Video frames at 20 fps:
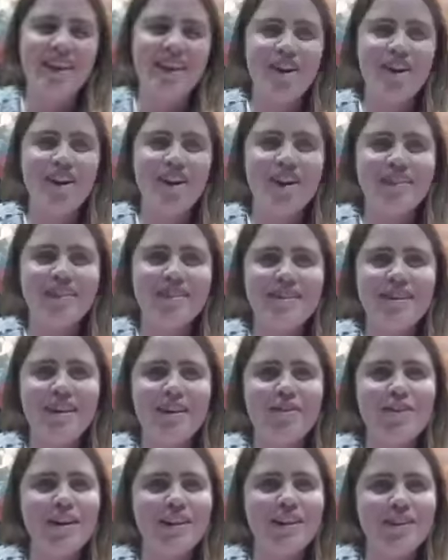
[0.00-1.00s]
There you go. So
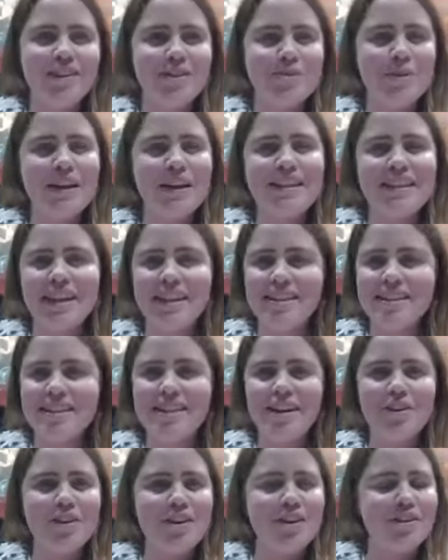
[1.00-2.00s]
everyone who's wanting to enter,
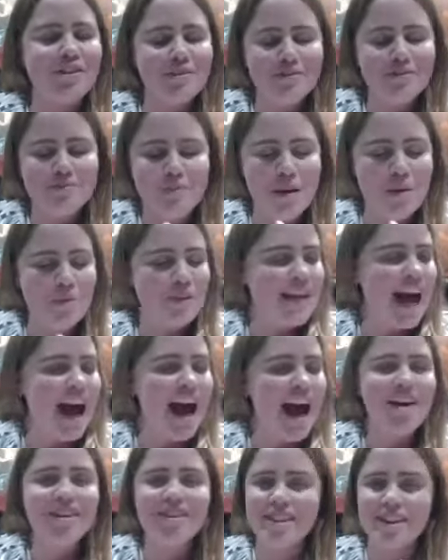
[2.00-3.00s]
tell your mum and
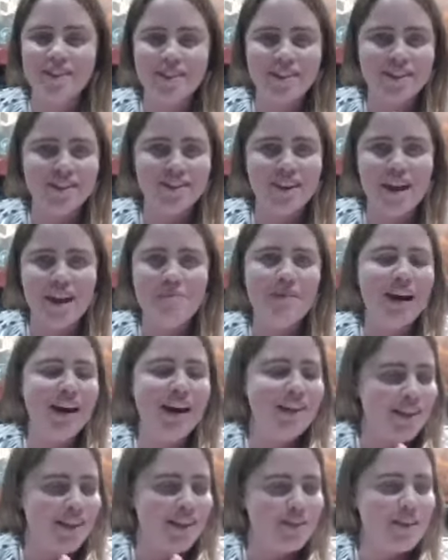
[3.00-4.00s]
dad or tell your
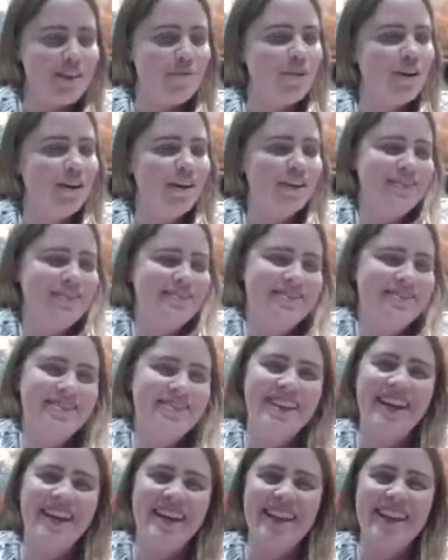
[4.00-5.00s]
grandma, tell someone,
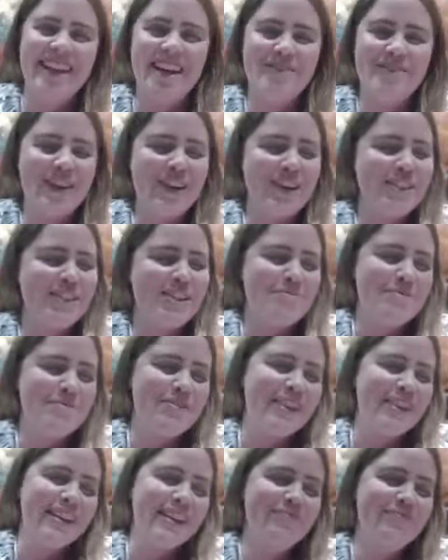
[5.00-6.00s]
and they can be on top
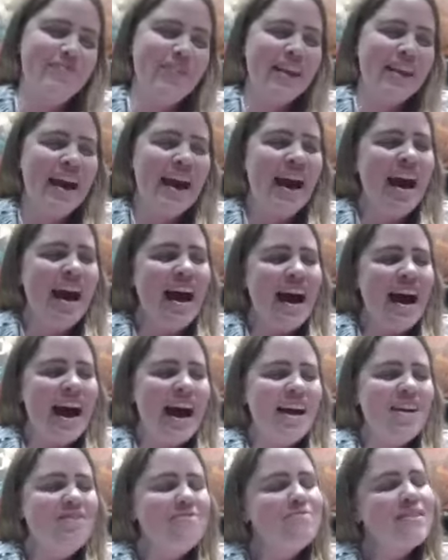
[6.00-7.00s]
of it.
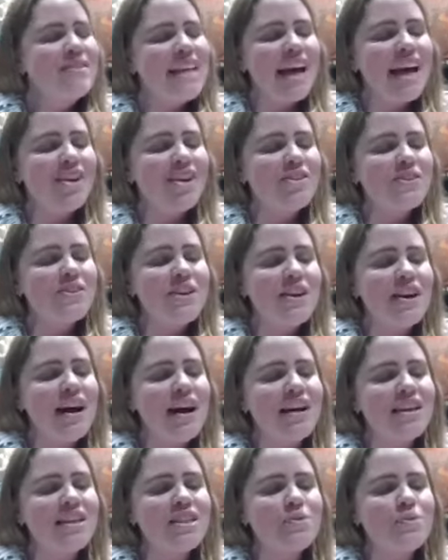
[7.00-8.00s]
Zach also
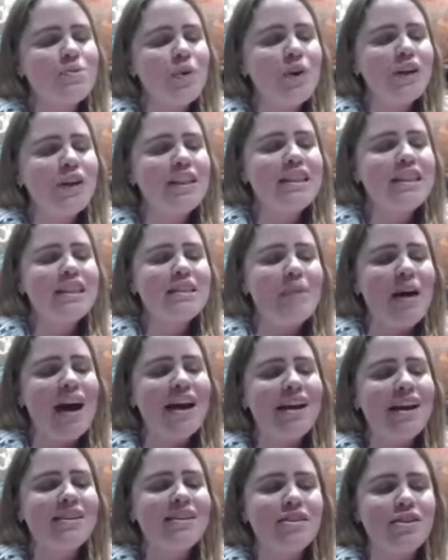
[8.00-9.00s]
asked, what
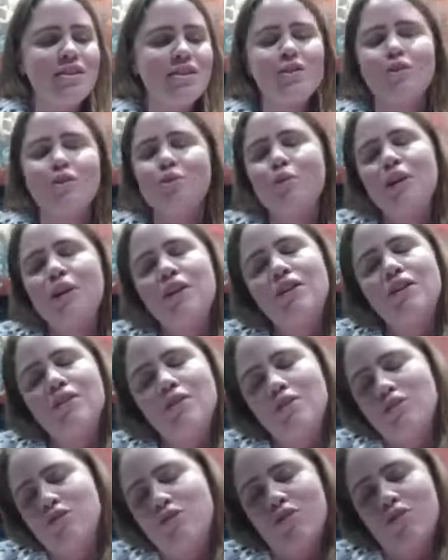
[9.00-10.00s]
inspires you when
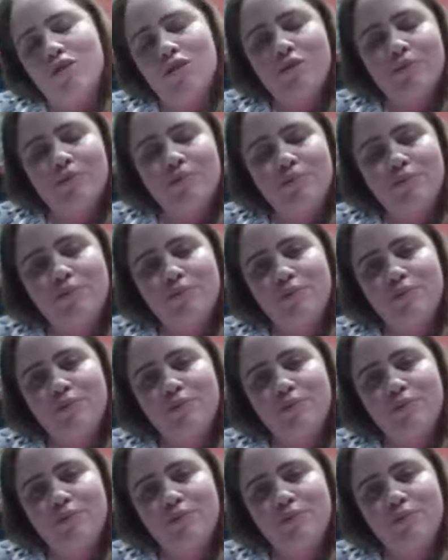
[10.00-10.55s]
you draw?